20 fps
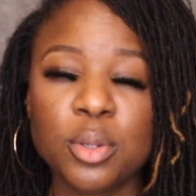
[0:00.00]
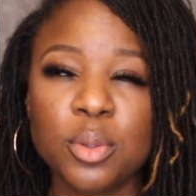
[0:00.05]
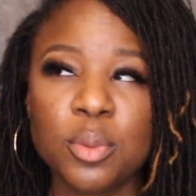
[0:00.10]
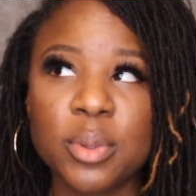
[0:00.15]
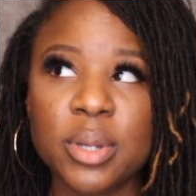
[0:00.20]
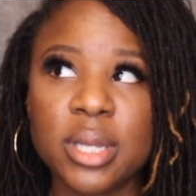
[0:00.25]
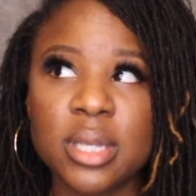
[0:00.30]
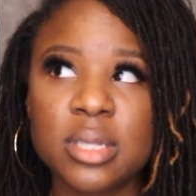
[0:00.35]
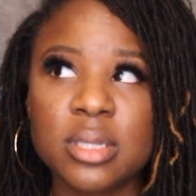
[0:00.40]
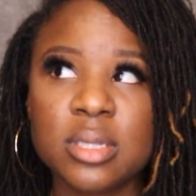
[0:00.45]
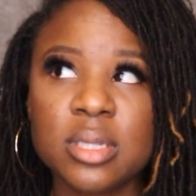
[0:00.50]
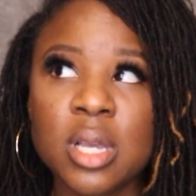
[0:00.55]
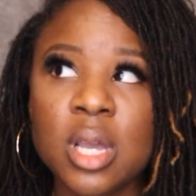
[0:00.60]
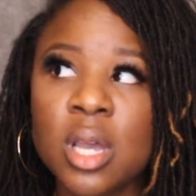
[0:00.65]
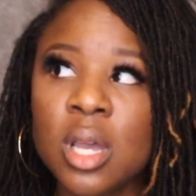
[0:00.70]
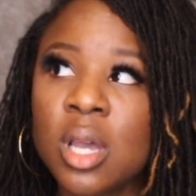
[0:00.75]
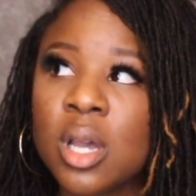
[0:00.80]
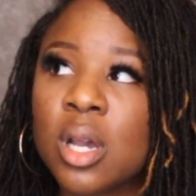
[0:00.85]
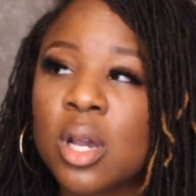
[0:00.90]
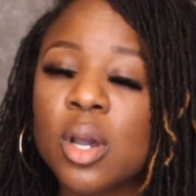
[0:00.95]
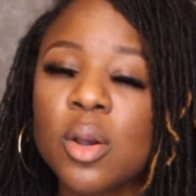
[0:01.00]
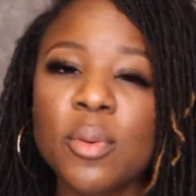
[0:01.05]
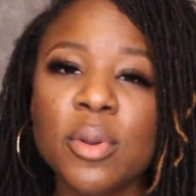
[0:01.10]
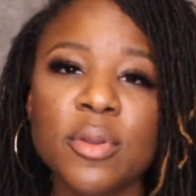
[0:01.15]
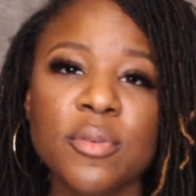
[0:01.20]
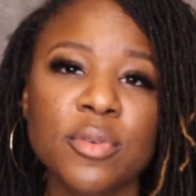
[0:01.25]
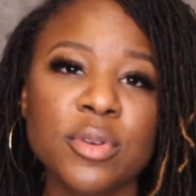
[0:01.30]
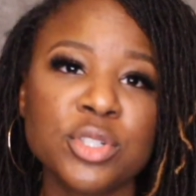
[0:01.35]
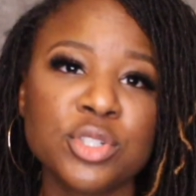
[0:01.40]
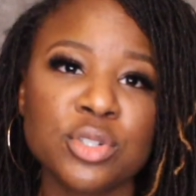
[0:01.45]
who was
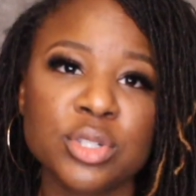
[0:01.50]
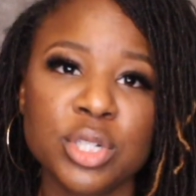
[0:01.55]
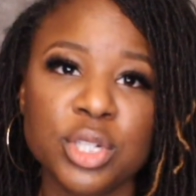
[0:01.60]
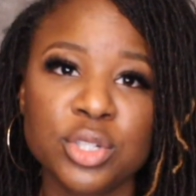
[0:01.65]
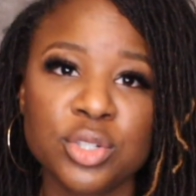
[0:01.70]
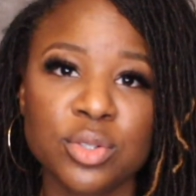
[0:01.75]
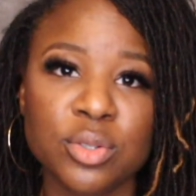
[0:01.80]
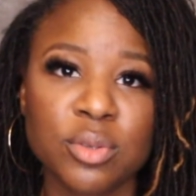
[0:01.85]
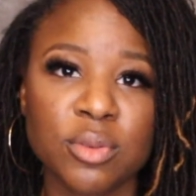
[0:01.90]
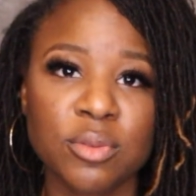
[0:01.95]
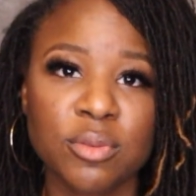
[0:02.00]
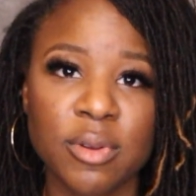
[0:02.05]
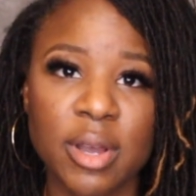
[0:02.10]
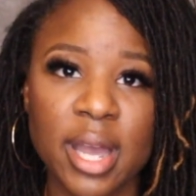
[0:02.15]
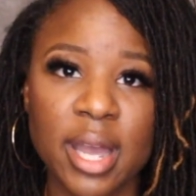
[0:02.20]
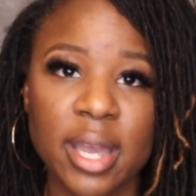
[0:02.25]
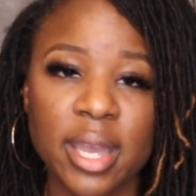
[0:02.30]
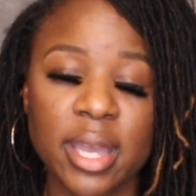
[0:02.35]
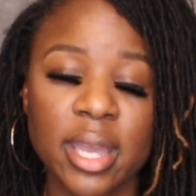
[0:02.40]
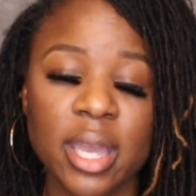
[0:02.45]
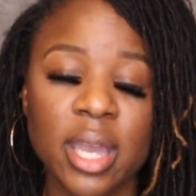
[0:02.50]
going for traditional FI.